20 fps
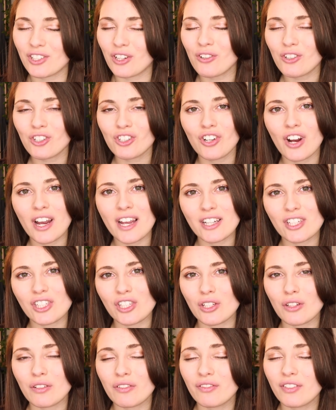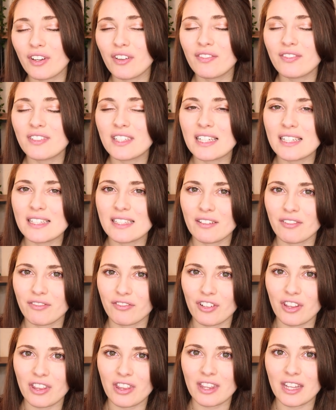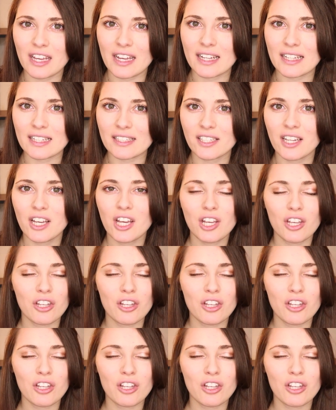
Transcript: Don't try and do 15 different things.